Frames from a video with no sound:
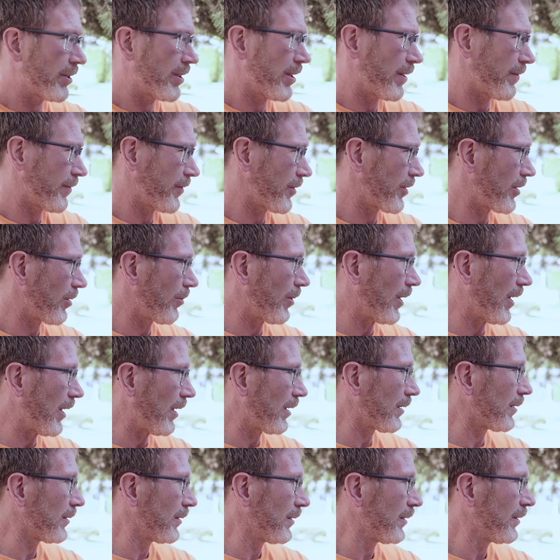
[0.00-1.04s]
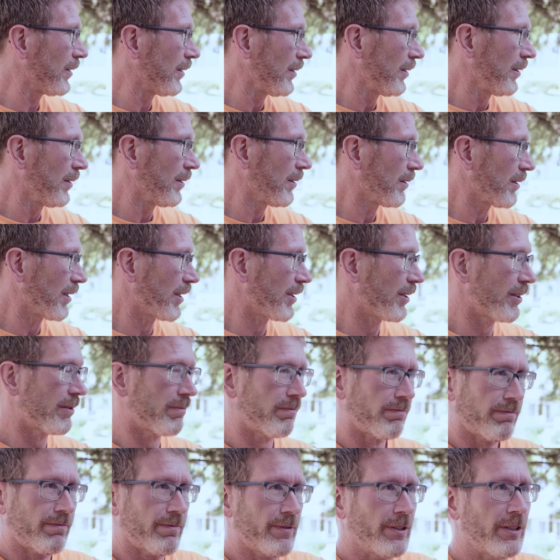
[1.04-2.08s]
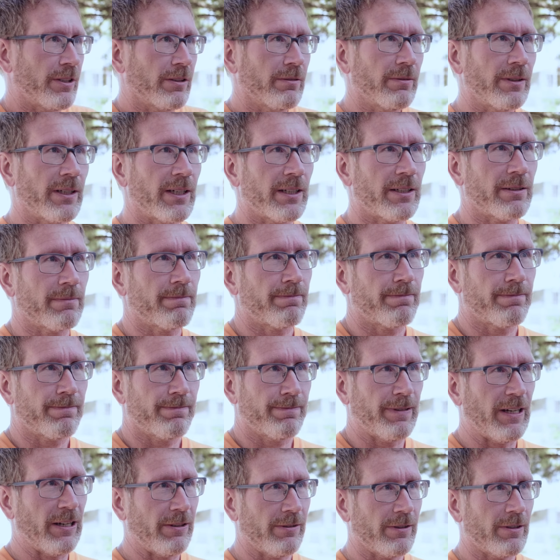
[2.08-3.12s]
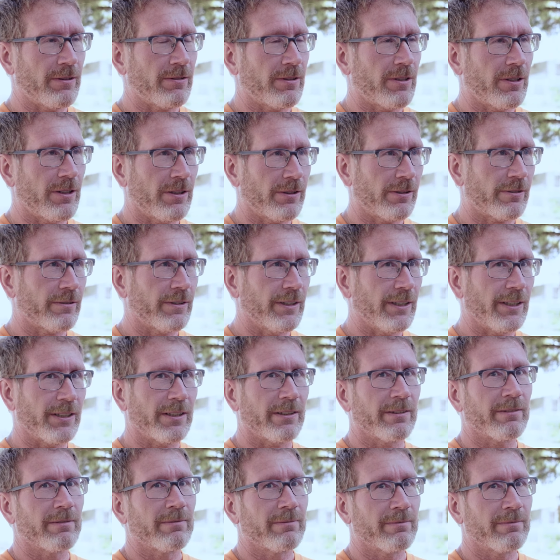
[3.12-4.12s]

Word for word: stuff took a while. I guess you know, we had to pound out concrete and